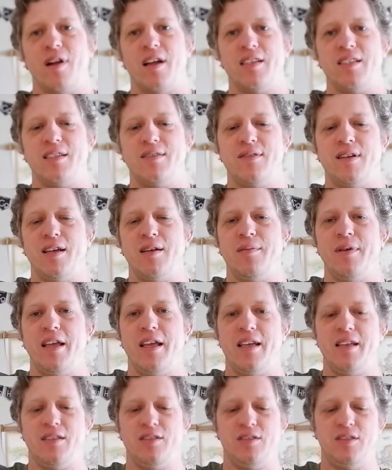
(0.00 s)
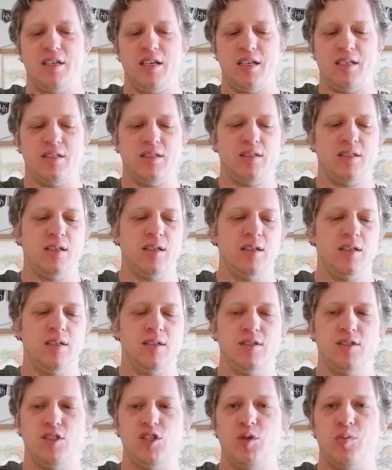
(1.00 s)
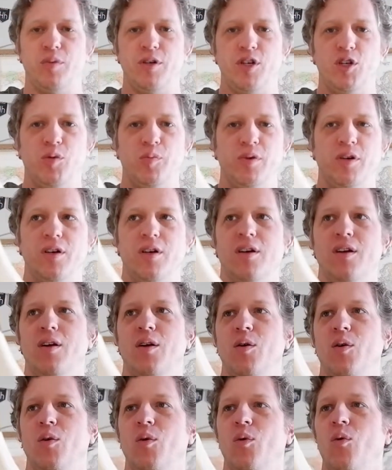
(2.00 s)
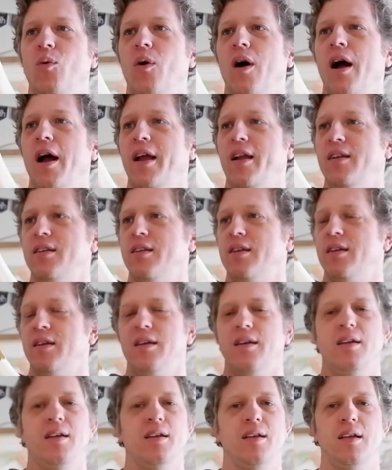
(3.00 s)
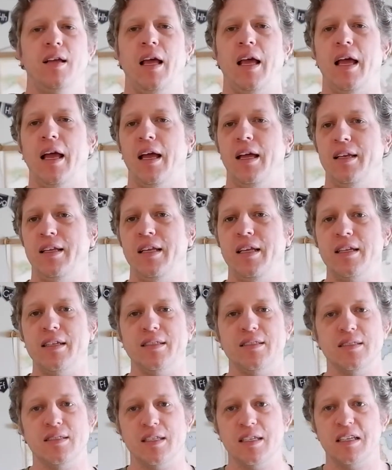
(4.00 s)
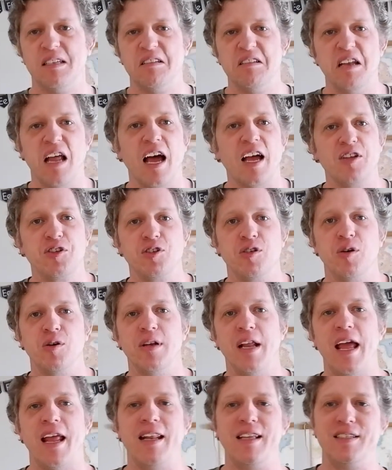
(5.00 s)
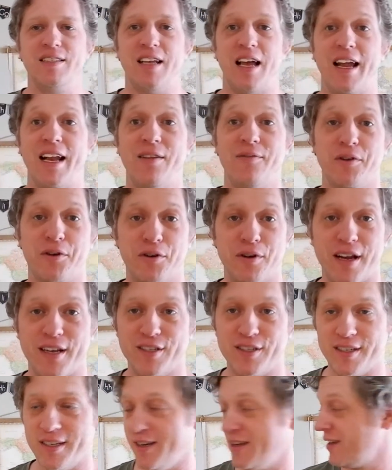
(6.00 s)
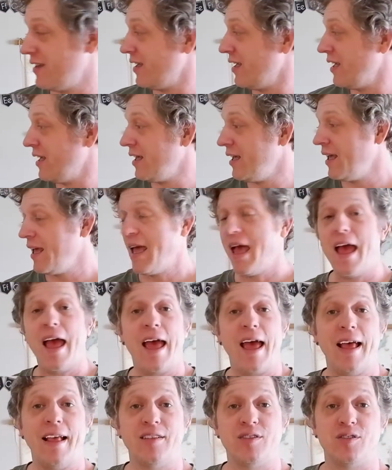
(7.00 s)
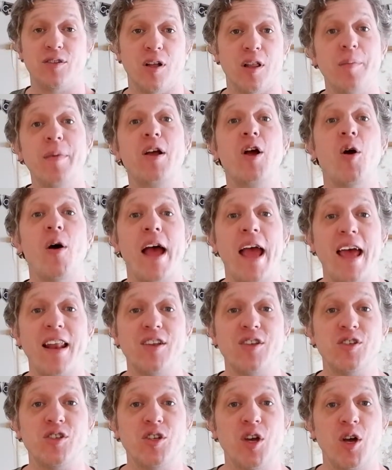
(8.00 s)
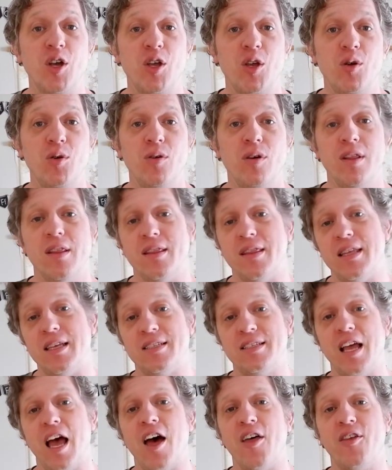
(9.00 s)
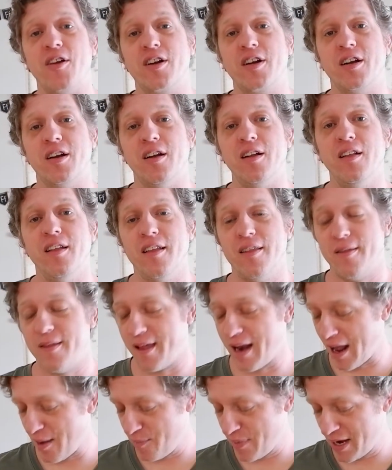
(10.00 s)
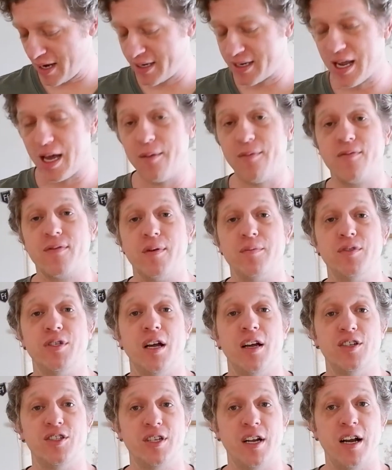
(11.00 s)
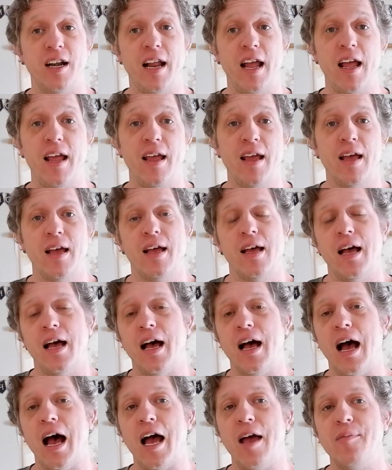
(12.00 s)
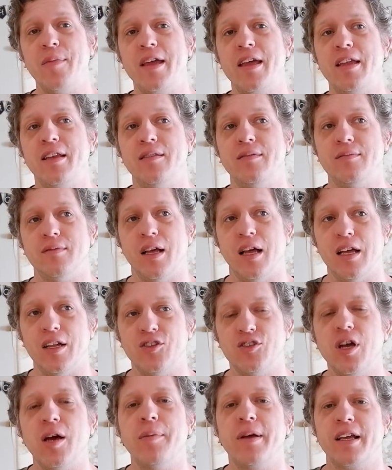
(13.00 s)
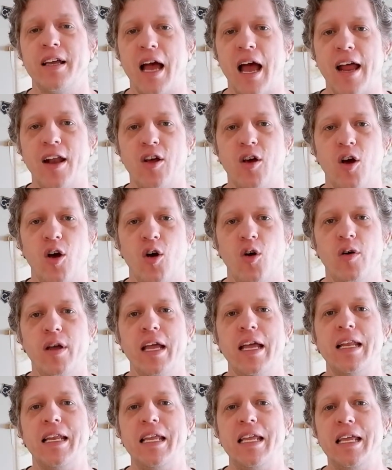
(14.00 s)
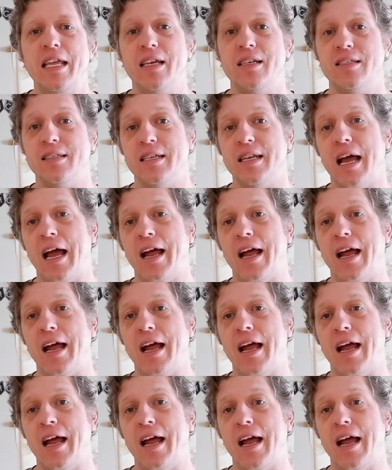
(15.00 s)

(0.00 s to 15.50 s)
rest of them is just super duper white, and he's not showing any sign of aggression. So let me go ahead and show you this other girl that I picked up from John Jerde. I'm in Chubbuck, Idaho, and he is in